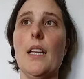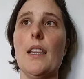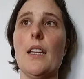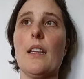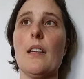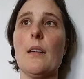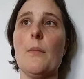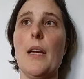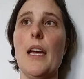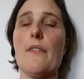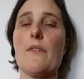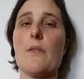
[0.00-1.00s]
think I
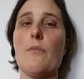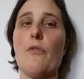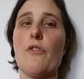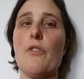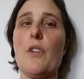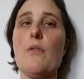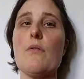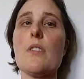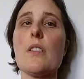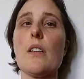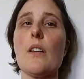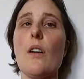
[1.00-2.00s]
might have some
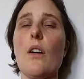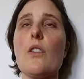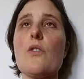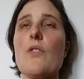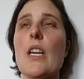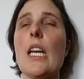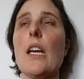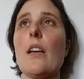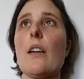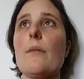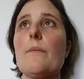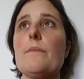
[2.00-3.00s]
fruit and a hot
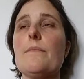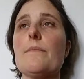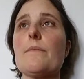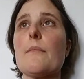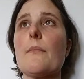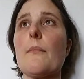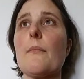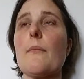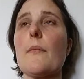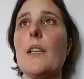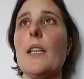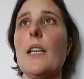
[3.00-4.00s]
drink
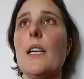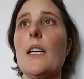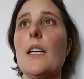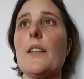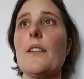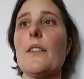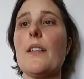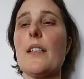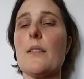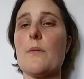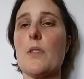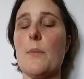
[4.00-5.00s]
and just
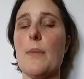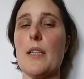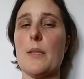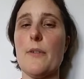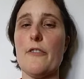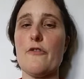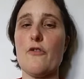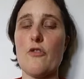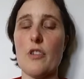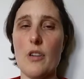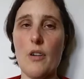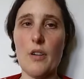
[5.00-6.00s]
take some time out. It's about
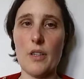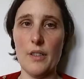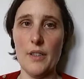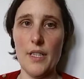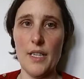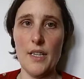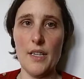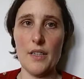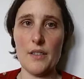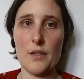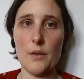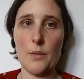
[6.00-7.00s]
4 o'clock.
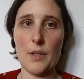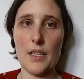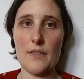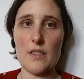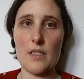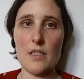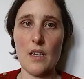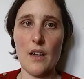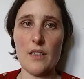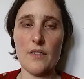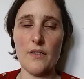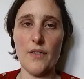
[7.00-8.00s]
So I'm going to have to
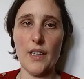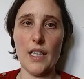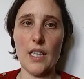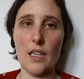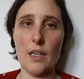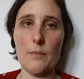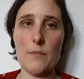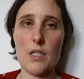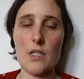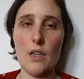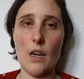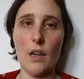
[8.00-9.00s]
start feeding them
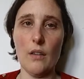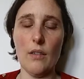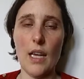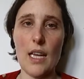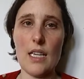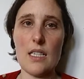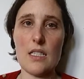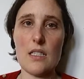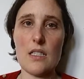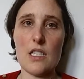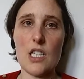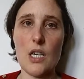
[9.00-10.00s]
soon, and
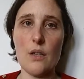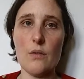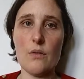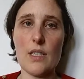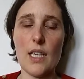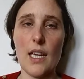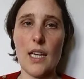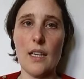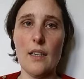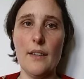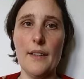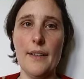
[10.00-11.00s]
it's
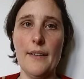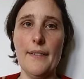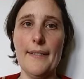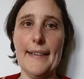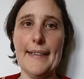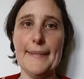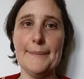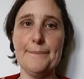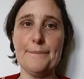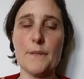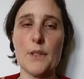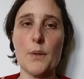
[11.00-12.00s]
Tuesday,
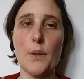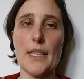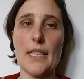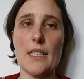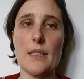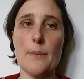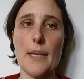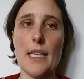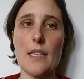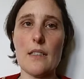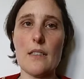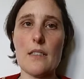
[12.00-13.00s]
so I need to
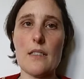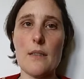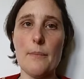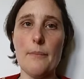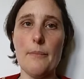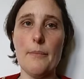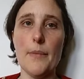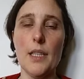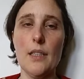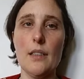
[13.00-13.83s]
make some